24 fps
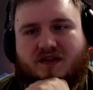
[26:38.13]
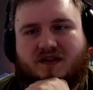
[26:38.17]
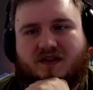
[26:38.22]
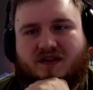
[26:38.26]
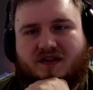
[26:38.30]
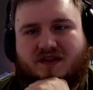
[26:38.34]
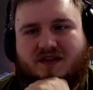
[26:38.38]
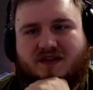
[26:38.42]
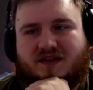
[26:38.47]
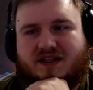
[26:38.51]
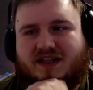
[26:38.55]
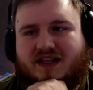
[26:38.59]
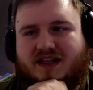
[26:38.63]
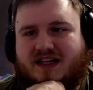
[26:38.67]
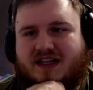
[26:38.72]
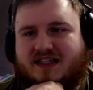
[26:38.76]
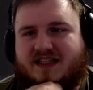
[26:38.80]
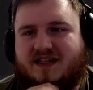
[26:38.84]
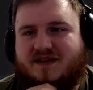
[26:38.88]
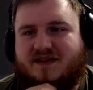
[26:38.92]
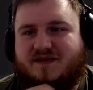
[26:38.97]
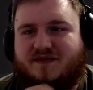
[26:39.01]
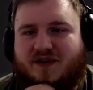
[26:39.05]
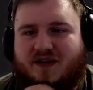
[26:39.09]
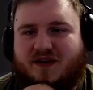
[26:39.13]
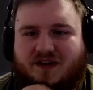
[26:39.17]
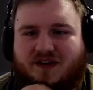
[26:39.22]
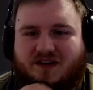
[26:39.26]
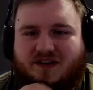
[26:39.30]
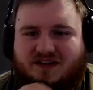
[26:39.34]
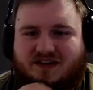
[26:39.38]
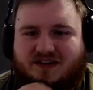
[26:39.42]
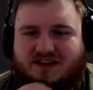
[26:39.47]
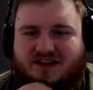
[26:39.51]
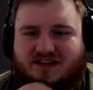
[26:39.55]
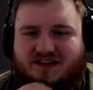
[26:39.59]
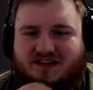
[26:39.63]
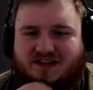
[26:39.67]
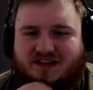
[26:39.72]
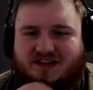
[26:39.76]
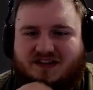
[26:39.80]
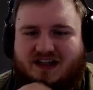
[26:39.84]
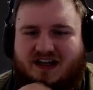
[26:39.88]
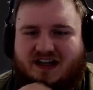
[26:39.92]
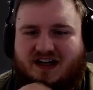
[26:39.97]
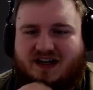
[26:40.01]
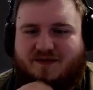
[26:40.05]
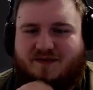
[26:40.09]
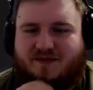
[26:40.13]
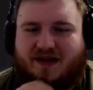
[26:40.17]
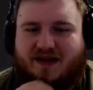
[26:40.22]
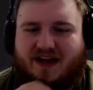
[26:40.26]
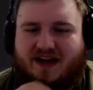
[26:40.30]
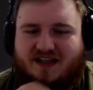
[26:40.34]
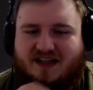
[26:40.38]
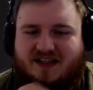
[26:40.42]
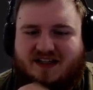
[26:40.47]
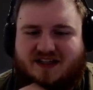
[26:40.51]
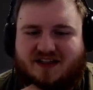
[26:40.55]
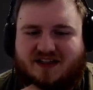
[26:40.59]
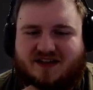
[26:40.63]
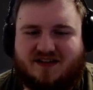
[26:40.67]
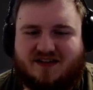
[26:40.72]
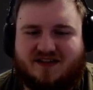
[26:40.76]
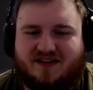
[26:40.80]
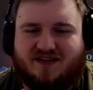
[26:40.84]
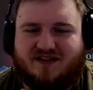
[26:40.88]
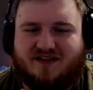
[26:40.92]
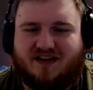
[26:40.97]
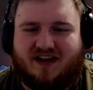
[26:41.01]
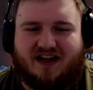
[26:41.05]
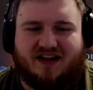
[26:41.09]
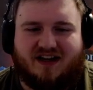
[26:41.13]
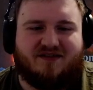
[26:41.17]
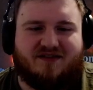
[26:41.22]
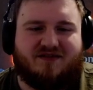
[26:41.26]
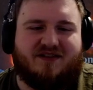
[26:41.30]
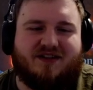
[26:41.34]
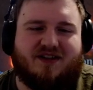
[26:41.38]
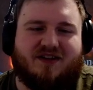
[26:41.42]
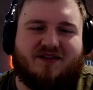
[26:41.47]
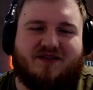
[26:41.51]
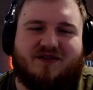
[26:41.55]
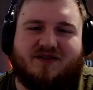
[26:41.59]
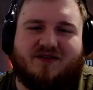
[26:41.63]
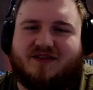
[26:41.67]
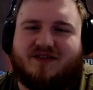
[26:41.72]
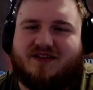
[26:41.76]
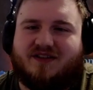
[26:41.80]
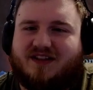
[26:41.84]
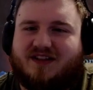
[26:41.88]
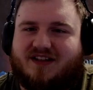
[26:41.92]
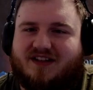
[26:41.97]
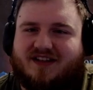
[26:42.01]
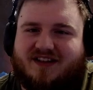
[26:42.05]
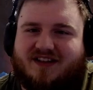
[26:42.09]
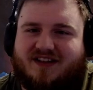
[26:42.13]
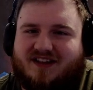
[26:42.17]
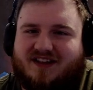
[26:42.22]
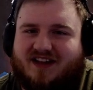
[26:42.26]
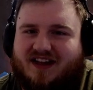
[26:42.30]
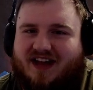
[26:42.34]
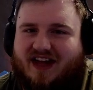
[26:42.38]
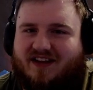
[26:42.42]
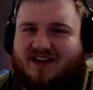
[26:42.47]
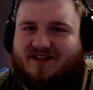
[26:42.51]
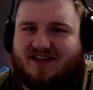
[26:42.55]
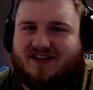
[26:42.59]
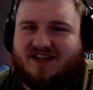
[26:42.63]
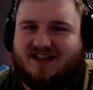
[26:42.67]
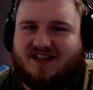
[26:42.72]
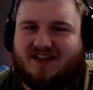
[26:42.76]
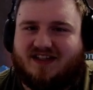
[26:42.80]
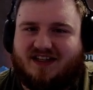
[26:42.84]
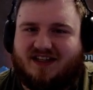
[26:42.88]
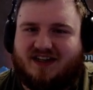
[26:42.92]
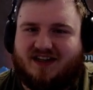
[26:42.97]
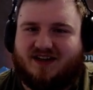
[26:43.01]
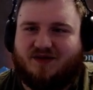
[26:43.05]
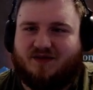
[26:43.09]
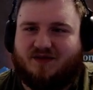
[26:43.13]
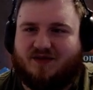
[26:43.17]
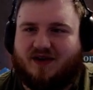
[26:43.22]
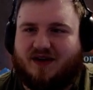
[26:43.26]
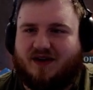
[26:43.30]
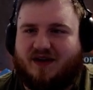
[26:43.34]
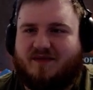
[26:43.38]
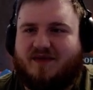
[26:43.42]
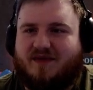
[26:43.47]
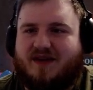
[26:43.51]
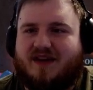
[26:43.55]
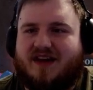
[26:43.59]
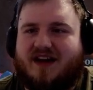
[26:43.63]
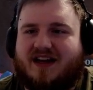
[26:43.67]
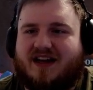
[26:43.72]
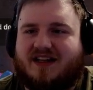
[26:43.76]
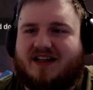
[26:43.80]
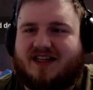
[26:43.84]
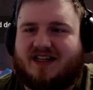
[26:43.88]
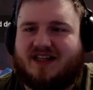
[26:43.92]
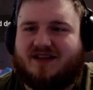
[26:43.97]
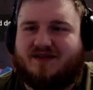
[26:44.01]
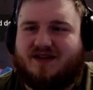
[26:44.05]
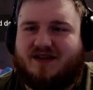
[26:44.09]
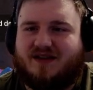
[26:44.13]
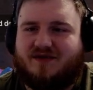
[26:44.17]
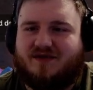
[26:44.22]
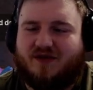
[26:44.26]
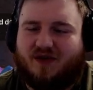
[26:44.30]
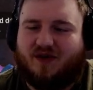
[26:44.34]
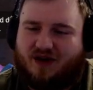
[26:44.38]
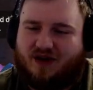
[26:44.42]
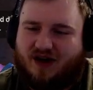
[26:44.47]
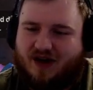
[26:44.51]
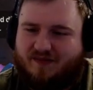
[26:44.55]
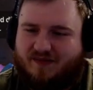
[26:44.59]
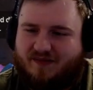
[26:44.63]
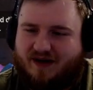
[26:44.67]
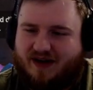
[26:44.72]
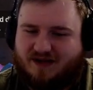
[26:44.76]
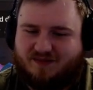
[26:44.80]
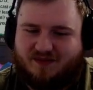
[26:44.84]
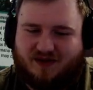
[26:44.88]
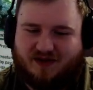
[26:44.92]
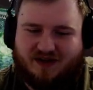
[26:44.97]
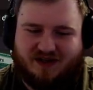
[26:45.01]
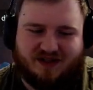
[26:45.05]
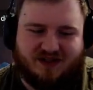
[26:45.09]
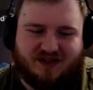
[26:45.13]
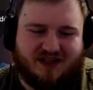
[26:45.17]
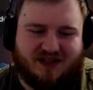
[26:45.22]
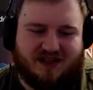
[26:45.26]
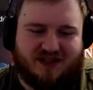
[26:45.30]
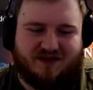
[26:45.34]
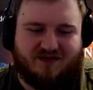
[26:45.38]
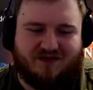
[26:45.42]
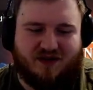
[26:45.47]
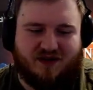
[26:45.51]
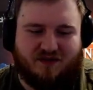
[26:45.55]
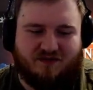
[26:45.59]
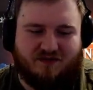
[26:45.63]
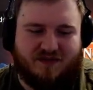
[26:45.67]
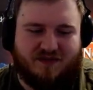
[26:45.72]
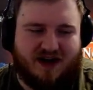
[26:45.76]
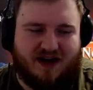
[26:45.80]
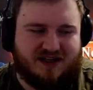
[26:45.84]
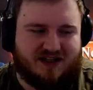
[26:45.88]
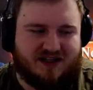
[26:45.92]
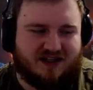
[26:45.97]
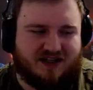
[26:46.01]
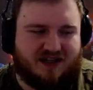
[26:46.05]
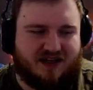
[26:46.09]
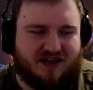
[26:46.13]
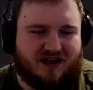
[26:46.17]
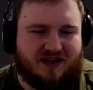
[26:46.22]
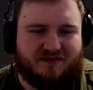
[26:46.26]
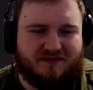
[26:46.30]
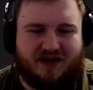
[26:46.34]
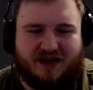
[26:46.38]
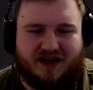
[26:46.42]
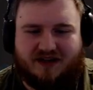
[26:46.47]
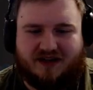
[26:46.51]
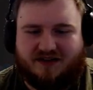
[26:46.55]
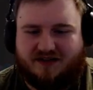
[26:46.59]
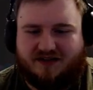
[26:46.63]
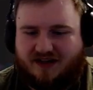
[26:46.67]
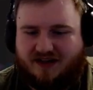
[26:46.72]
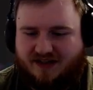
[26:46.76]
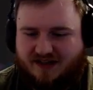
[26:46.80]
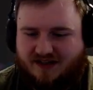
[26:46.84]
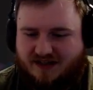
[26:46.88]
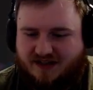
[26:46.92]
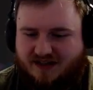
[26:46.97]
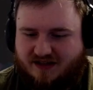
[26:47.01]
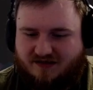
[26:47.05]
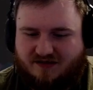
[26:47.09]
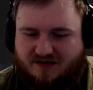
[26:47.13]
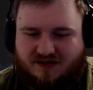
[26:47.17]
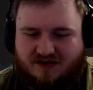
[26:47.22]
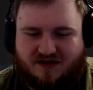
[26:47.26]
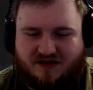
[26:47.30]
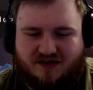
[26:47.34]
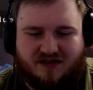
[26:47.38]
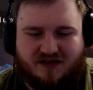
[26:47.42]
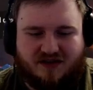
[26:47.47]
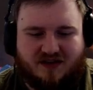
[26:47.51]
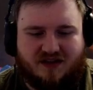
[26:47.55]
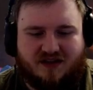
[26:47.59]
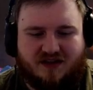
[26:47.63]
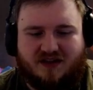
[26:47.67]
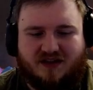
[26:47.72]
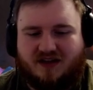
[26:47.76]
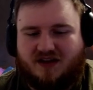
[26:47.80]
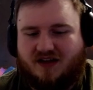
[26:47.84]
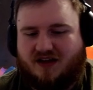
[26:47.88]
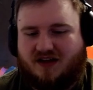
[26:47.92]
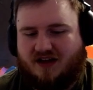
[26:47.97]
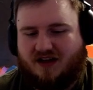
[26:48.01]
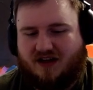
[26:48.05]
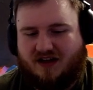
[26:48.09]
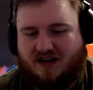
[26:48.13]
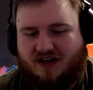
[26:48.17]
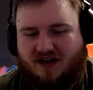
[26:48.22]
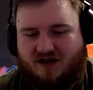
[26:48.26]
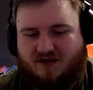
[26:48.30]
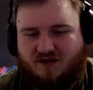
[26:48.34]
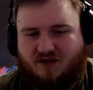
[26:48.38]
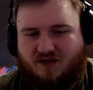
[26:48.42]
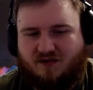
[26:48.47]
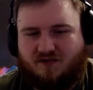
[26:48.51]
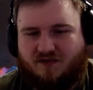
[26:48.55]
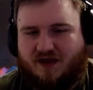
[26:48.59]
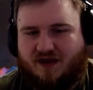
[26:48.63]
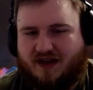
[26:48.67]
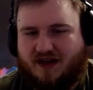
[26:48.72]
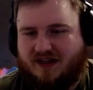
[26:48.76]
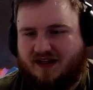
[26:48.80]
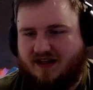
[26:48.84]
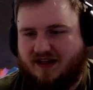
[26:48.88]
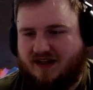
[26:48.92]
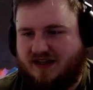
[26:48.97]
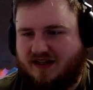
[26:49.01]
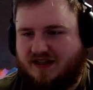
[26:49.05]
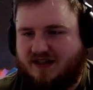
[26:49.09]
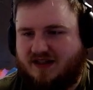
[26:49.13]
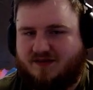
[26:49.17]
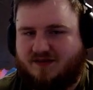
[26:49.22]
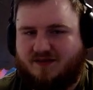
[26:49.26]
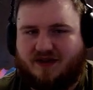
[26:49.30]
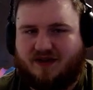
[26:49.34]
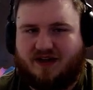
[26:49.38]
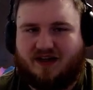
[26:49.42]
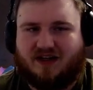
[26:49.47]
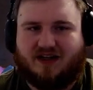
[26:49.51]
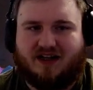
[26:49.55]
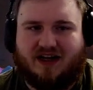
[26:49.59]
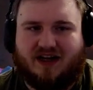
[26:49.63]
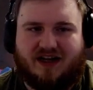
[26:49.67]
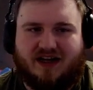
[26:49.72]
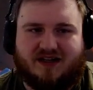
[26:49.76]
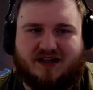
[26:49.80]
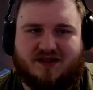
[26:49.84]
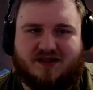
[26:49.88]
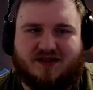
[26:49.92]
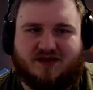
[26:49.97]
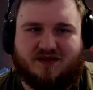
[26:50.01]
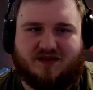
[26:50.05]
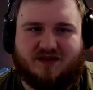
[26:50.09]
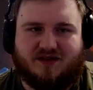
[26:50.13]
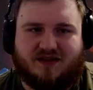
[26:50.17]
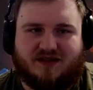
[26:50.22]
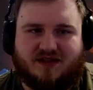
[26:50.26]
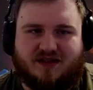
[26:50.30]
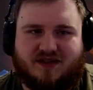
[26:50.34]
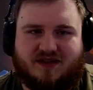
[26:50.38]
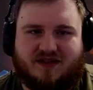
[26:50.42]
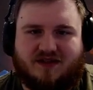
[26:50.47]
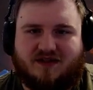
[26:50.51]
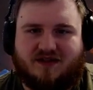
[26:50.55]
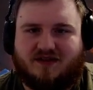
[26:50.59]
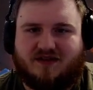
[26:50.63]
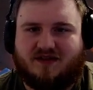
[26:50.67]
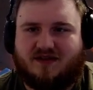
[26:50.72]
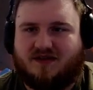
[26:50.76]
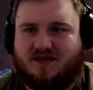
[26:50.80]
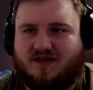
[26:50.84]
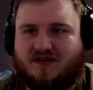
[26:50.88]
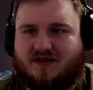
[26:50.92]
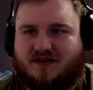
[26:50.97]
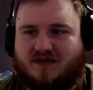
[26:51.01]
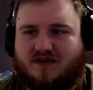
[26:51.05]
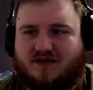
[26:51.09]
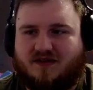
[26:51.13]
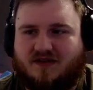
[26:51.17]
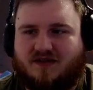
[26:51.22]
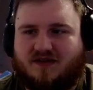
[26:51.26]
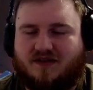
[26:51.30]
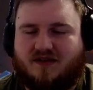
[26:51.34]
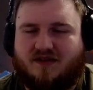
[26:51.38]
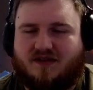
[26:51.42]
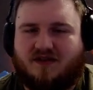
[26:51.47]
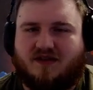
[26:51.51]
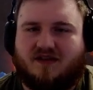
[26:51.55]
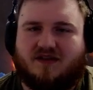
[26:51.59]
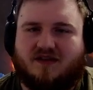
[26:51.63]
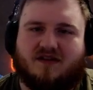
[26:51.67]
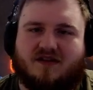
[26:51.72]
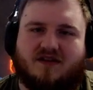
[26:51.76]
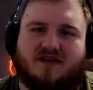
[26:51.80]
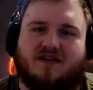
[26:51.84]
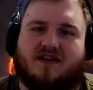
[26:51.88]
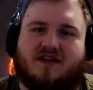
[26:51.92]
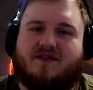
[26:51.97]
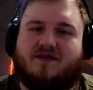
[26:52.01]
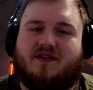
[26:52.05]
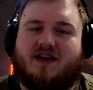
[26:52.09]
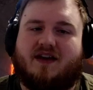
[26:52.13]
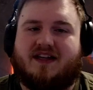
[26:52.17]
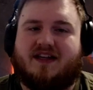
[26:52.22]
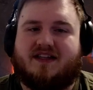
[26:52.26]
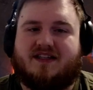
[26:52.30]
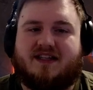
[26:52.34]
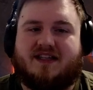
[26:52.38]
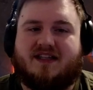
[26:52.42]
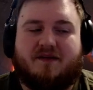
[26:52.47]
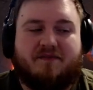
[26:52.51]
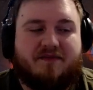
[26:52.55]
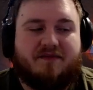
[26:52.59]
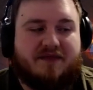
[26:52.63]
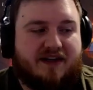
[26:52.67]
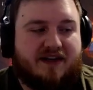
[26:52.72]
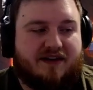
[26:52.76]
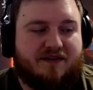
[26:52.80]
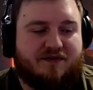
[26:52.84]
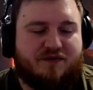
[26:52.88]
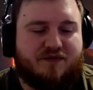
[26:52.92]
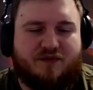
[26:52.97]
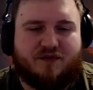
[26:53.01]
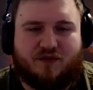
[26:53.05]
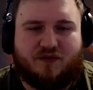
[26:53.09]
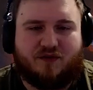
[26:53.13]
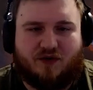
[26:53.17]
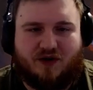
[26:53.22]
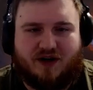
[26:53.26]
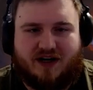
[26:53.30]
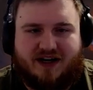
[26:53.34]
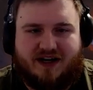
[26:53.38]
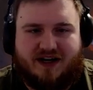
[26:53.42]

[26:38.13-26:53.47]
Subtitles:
Is it the default card back too? I don't know. I haven't seen it in a while. I mean, I guess the default card back is probably just the default magic card back, right? So we'll pay into this player Guide of Souls. They've got something free.